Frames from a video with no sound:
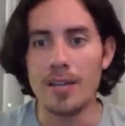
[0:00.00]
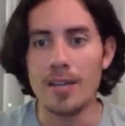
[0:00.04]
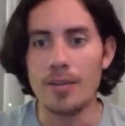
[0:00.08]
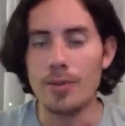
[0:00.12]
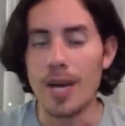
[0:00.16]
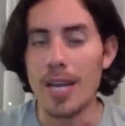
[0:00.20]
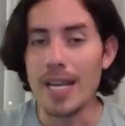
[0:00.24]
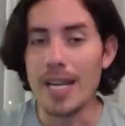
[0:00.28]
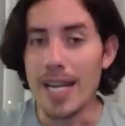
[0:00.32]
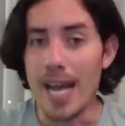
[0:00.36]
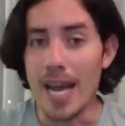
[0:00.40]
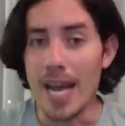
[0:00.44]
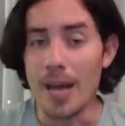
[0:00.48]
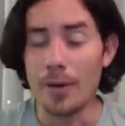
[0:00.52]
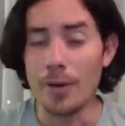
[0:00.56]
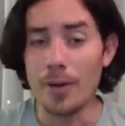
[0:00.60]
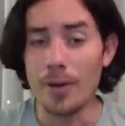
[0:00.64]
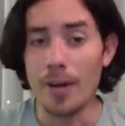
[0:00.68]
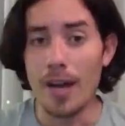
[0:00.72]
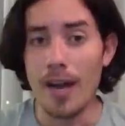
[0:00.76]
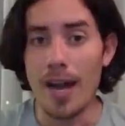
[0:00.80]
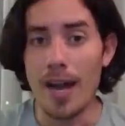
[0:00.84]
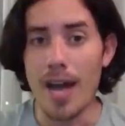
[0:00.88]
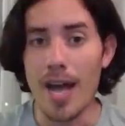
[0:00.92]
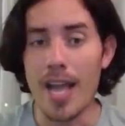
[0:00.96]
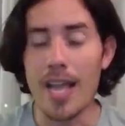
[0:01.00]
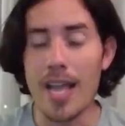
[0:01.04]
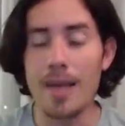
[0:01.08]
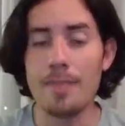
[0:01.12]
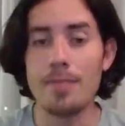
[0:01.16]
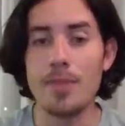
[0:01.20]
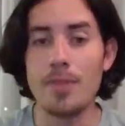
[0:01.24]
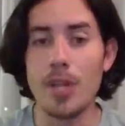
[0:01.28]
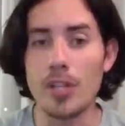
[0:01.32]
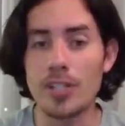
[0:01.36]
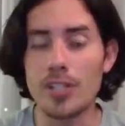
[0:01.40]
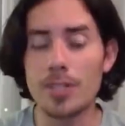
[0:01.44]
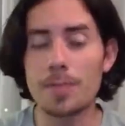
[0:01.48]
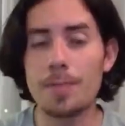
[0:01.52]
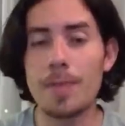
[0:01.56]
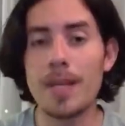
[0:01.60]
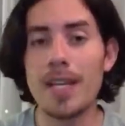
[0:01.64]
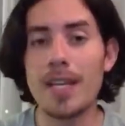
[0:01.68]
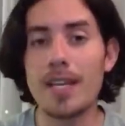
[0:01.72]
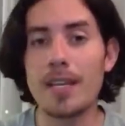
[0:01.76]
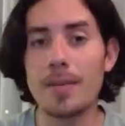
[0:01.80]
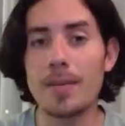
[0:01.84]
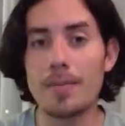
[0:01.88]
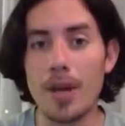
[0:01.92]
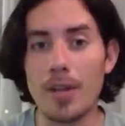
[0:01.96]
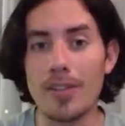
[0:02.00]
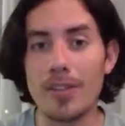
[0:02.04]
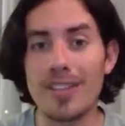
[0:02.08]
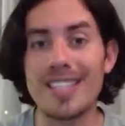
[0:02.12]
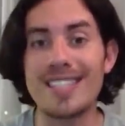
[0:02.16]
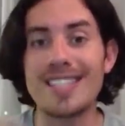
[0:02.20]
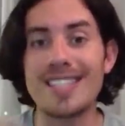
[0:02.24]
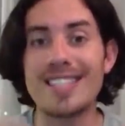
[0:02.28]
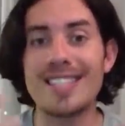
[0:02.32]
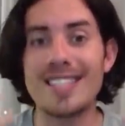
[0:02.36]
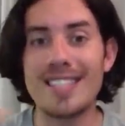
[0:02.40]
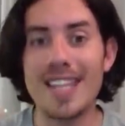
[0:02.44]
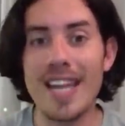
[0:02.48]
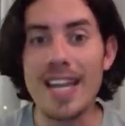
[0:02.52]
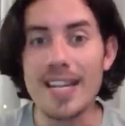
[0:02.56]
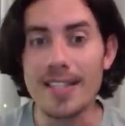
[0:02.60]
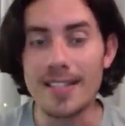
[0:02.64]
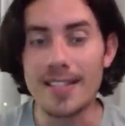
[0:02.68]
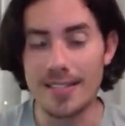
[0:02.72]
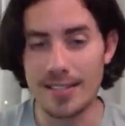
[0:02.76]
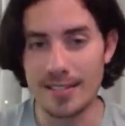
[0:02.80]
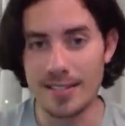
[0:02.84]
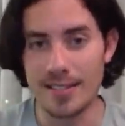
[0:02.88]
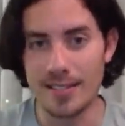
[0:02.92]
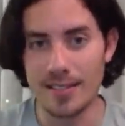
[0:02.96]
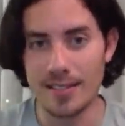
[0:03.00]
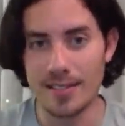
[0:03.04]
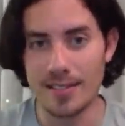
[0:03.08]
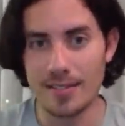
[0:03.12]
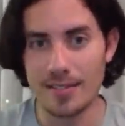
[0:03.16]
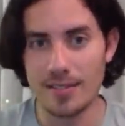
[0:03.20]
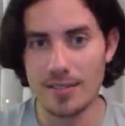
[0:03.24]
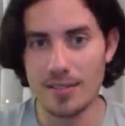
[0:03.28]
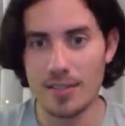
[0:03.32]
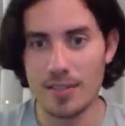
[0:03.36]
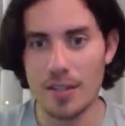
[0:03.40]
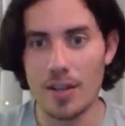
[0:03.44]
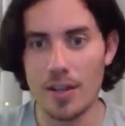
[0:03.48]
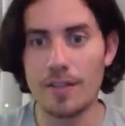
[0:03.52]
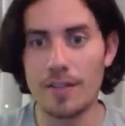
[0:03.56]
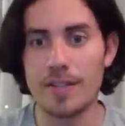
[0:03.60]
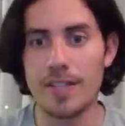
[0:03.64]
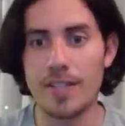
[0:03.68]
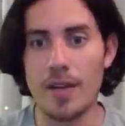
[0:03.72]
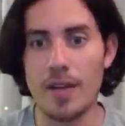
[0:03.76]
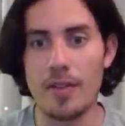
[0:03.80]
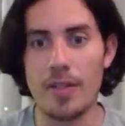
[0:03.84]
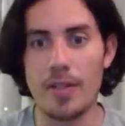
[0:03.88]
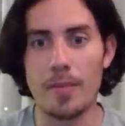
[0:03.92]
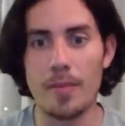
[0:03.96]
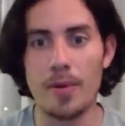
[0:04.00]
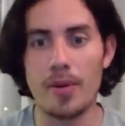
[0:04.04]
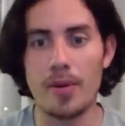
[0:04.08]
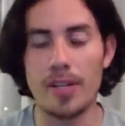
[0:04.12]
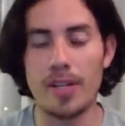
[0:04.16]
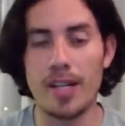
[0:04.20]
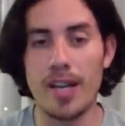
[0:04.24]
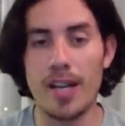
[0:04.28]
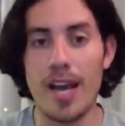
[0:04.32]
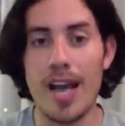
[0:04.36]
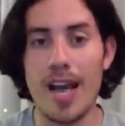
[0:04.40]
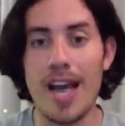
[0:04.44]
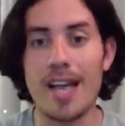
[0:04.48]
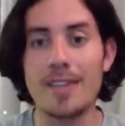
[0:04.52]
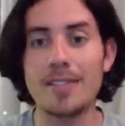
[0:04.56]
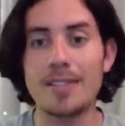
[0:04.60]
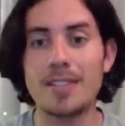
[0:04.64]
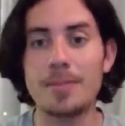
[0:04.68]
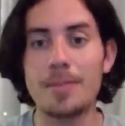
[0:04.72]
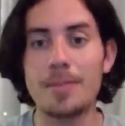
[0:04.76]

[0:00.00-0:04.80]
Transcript: Right now I am not speaking about the states of South America, I am